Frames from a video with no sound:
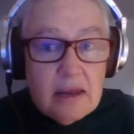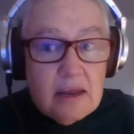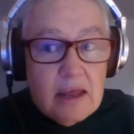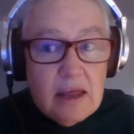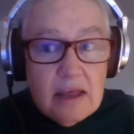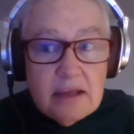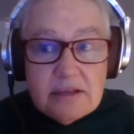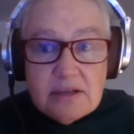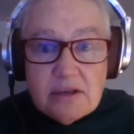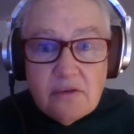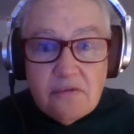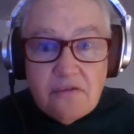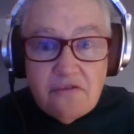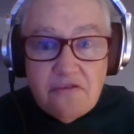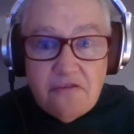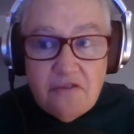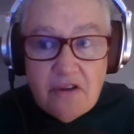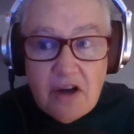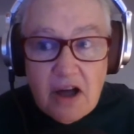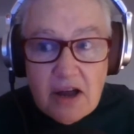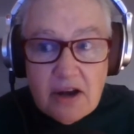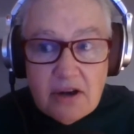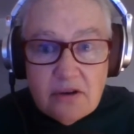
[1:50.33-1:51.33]
It's a
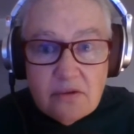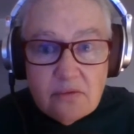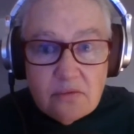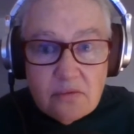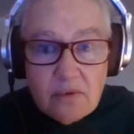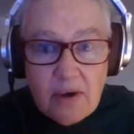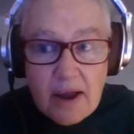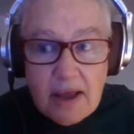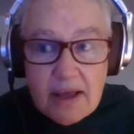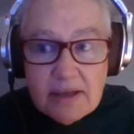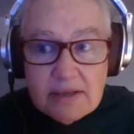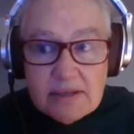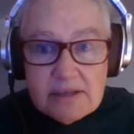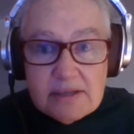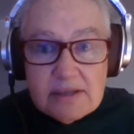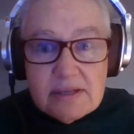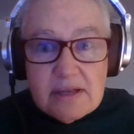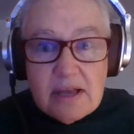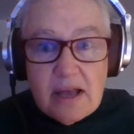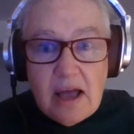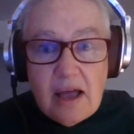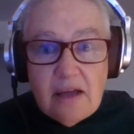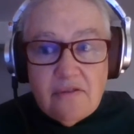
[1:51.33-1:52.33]
fun
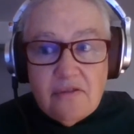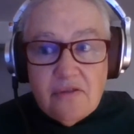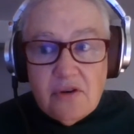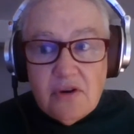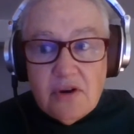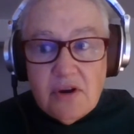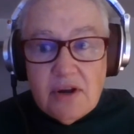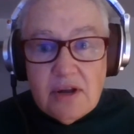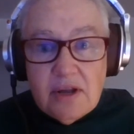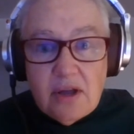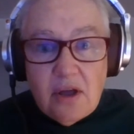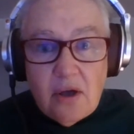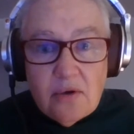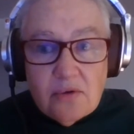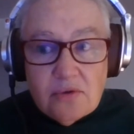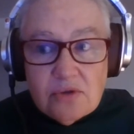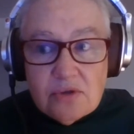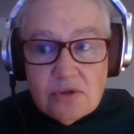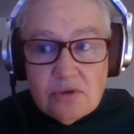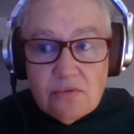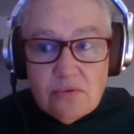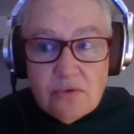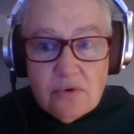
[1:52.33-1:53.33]
race, I've heard. It
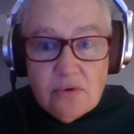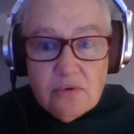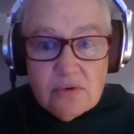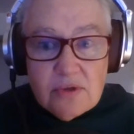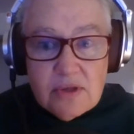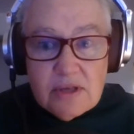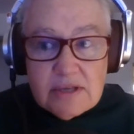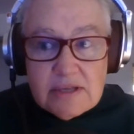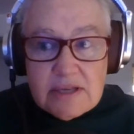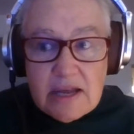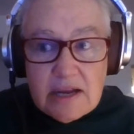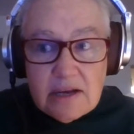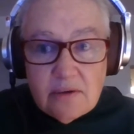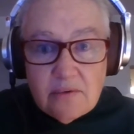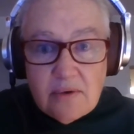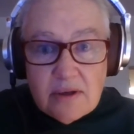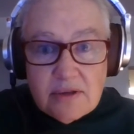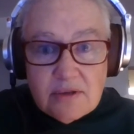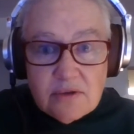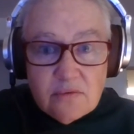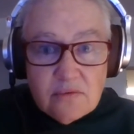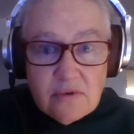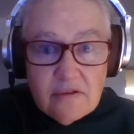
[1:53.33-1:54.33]
goes through the San
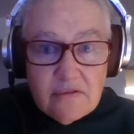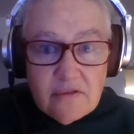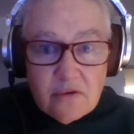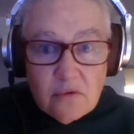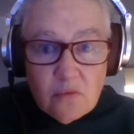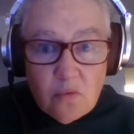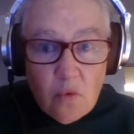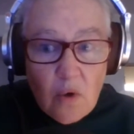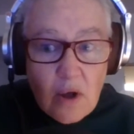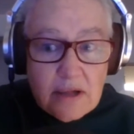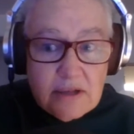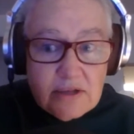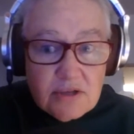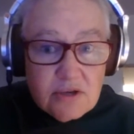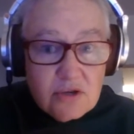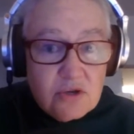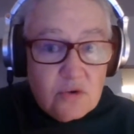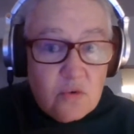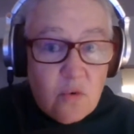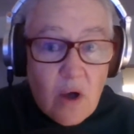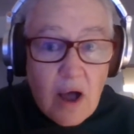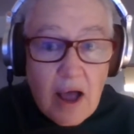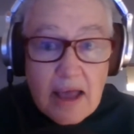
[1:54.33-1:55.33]
Lorenzo River once
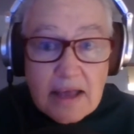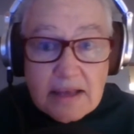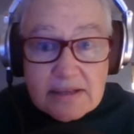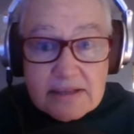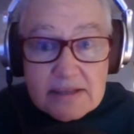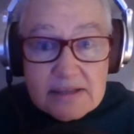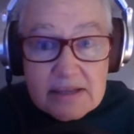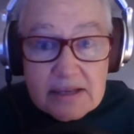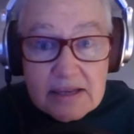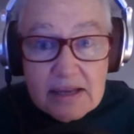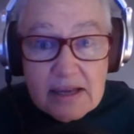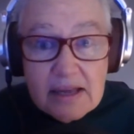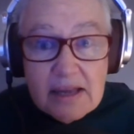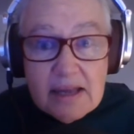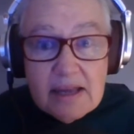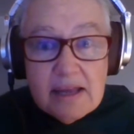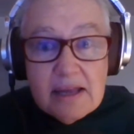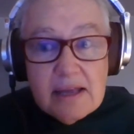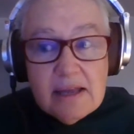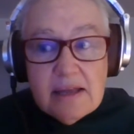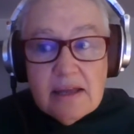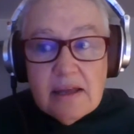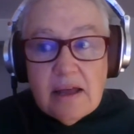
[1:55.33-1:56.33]
or twice.
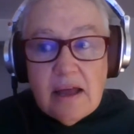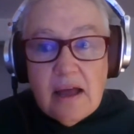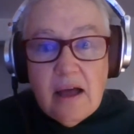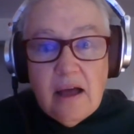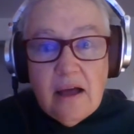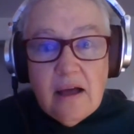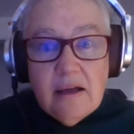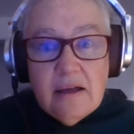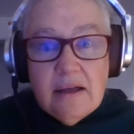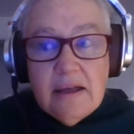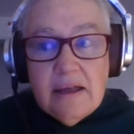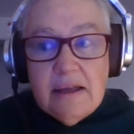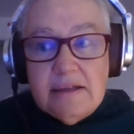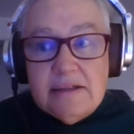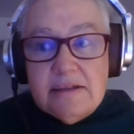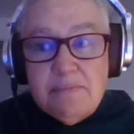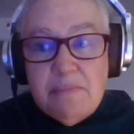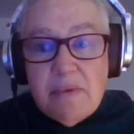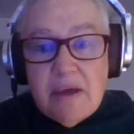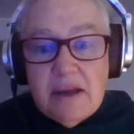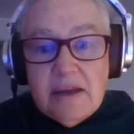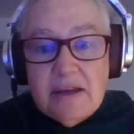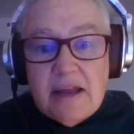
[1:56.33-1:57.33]

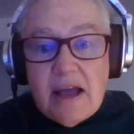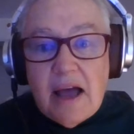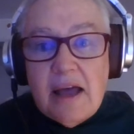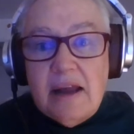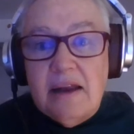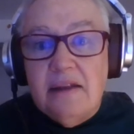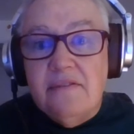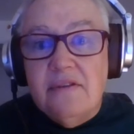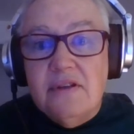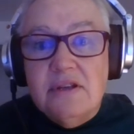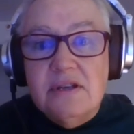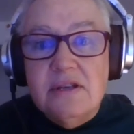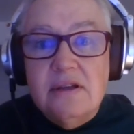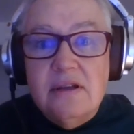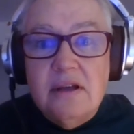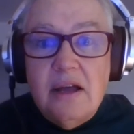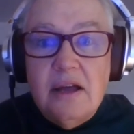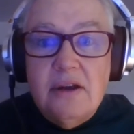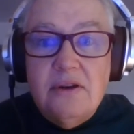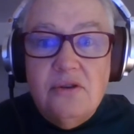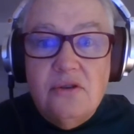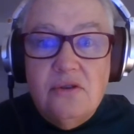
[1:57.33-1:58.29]
It's been kind of